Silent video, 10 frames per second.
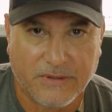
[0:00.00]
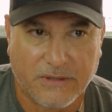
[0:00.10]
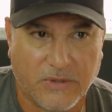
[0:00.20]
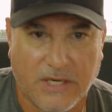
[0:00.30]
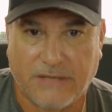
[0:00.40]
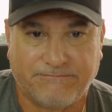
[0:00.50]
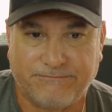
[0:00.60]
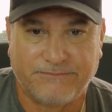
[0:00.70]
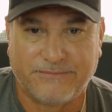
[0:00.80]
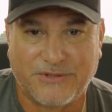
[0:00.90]
Well,
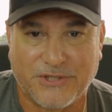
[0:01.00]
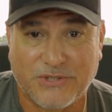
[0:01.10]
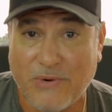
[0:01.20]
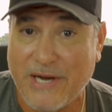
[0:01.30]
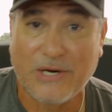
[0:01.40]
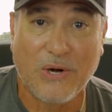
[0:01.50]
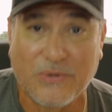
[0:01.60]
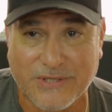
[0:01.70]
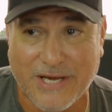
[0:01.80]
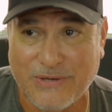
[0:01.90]
just the way it
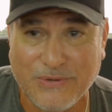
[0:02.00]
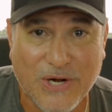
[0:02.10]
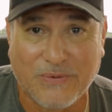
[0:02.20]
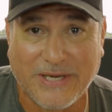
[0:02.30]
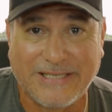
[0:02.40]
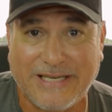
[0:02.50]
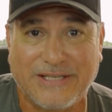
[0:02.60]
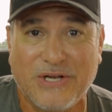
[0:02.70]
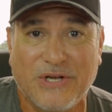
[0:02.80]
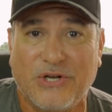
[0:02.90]
goes. I don't know.
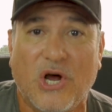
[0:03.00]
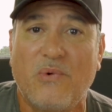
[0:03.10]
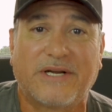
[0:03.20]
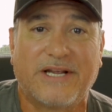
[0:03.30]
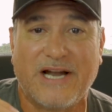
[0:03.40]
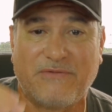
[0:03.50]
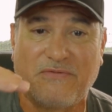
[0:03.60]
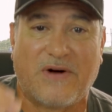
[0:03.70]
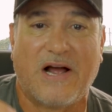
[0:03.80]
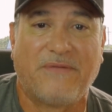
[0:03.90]
No one could ever
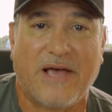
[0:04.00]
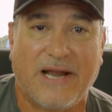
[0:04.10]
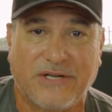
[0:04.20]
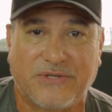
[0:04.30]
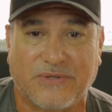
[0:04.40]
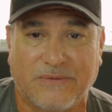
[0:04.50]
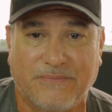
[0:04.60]
find that answer.